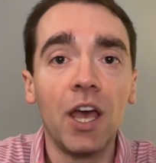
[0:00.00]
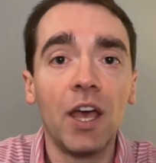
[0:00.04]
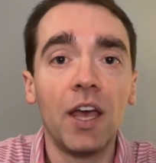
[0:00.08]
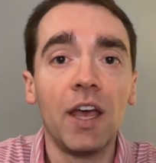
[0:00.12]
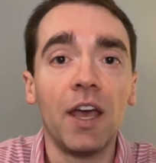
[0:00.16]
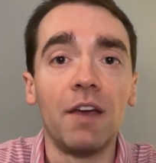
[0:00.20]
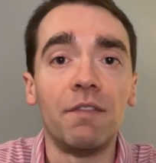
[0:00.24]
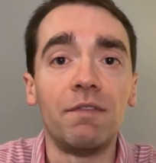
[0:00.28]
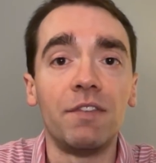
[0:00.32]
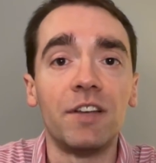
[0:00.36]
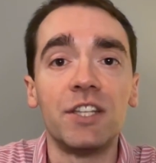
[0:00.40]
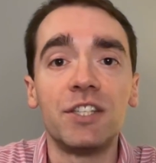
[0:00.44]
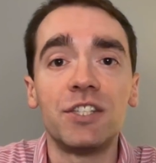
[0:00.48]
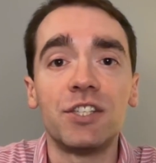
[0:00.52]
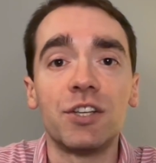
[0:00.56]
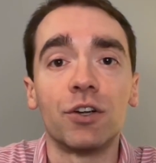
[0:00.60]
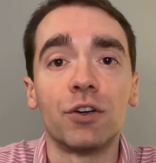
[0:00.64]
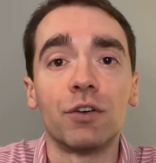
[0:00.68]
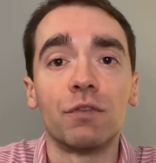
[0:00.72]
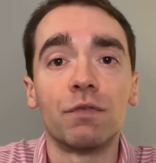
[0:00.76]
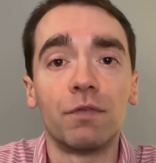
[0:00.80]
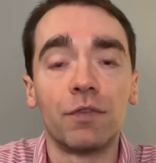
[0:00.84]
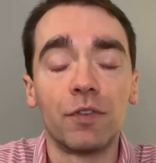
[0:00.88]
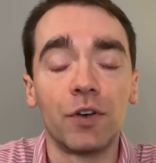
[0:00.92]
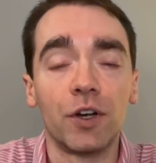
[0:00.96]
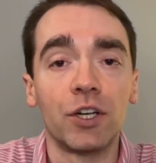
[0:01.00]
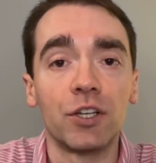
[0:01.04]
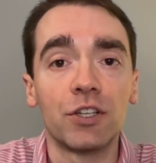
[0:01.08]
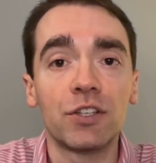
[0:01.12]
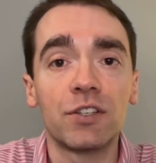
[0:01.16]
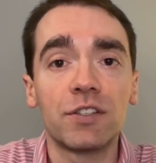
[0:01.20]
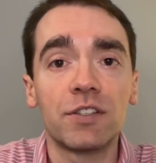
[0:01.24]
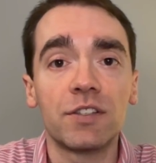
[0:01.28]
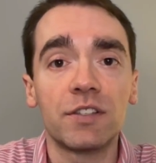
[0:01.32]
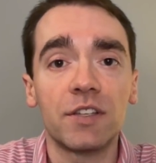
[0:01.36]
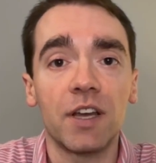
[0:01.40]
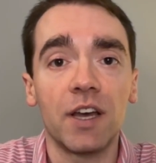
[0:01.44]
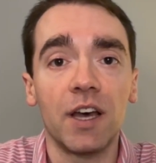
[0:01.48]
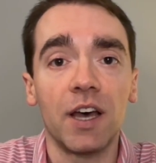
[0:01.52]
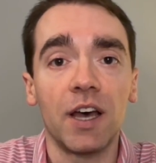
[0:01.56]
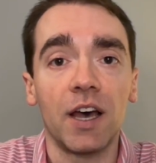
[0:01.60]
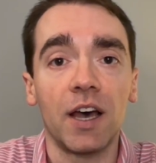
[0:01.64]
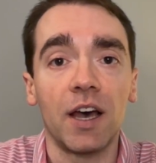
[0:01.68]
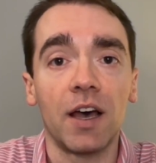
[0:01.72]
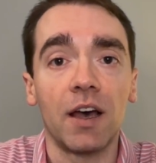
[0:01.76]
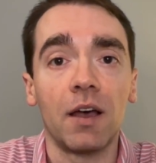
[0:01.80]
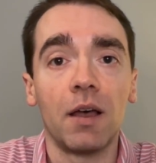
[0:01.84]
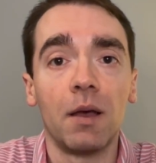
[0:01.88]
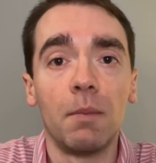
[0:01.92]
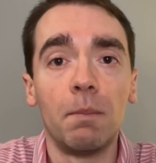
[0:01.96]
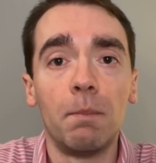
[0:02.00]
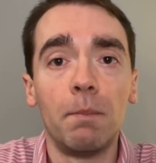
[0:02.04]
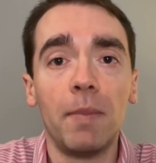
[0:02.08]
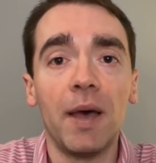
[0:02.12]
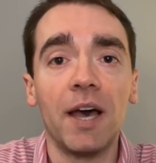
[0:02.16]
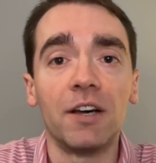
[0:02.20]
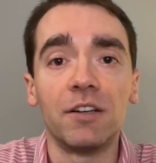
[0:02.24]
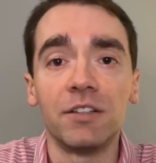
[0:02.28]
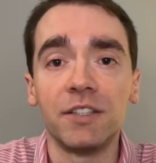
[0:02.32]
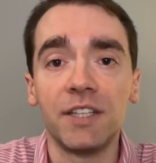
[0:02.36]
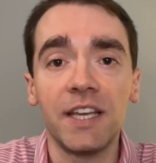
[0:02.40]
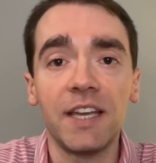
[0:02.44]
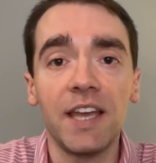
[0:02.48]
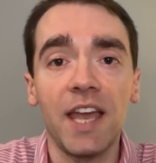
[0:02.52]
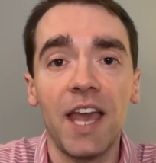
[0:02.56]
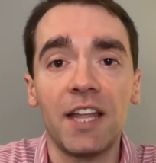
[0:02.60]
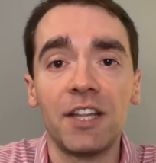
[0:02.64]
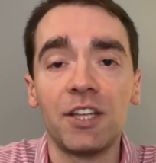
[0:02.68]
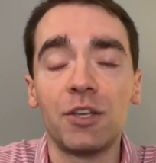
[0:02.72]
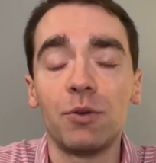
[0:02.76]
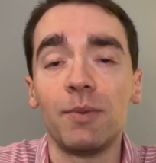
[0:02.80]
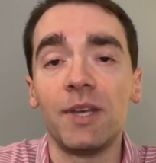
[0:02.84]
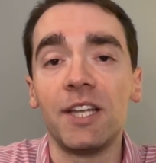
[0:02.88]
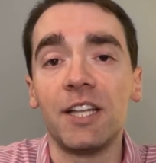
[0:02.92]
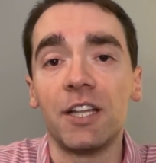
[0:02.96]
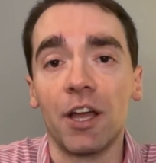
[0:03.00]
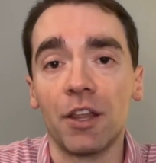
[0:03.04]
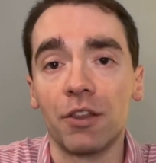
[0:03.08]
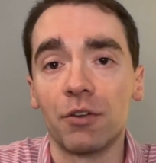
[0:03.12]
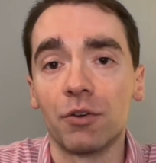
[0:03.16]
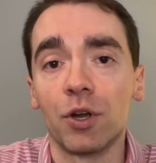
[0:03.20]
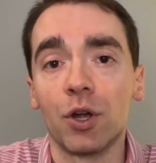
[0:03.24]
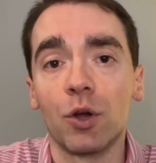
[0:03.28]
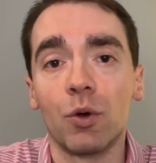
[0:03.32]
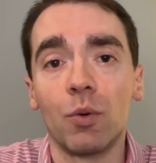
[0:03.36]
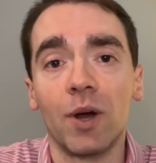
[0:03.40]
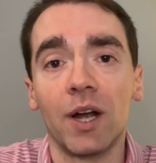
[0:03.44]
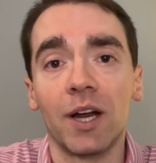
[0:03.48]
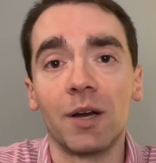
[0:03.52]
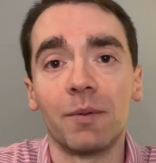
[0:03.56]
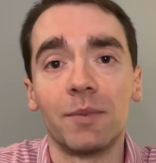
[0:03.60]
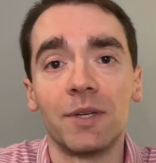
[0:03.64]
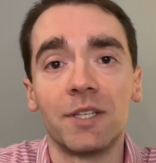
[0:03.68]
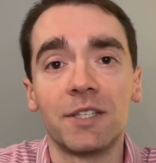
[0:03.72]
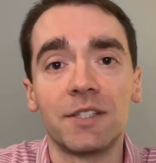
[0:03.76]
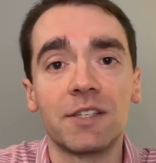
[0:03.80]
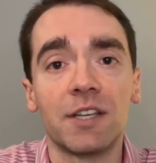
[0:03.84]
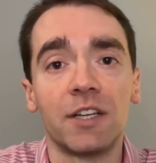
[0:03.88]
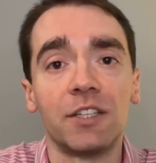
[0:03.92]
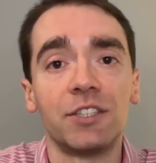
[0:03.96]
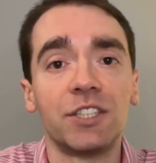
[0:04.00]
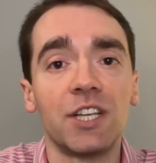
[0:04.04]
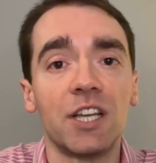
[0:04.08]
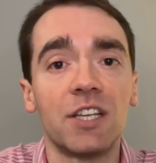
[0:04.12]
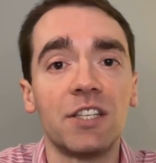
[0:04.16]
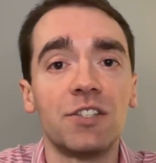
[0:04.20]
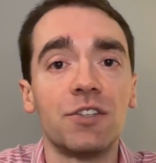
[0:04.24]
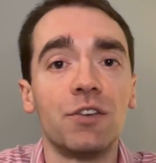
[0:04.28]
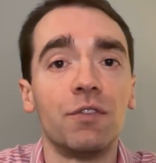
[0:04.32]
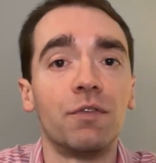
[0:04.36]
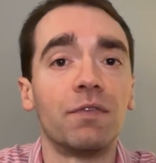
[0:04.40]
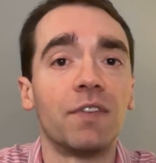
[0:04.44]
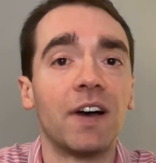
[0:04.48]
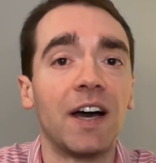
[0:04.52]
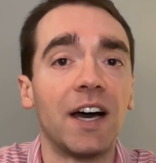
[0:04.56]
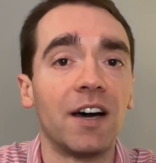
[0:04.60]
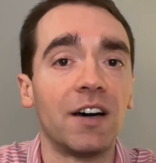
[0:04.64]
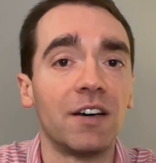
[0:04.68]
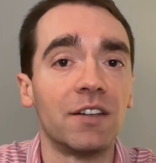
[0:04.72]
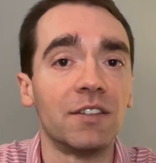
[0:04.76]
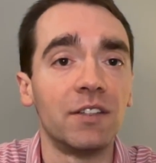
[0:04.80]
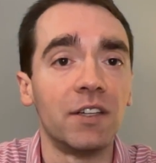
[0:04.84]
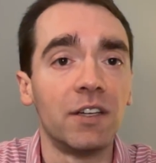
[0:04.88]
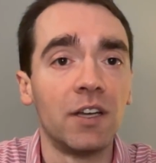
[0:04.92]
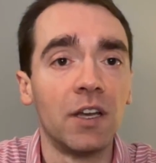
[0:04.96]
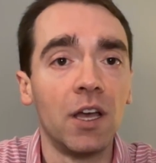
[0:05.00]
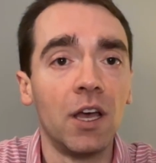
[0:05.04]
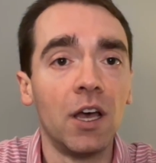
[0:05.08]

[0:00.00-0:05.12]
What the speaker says: If it's your first penalty and you meet other requirements, such as you filed